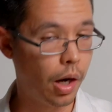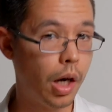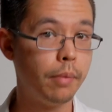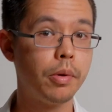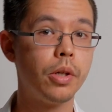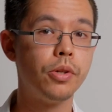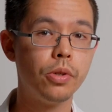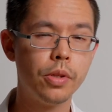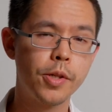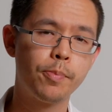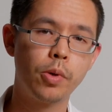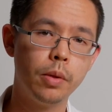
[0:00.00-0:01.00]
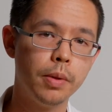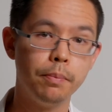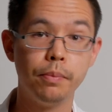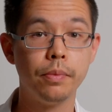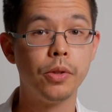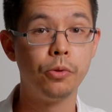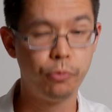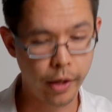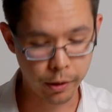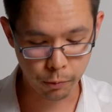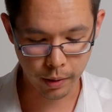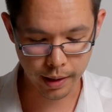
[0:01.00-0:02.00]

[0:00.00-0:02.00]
I'm going to do this problem the right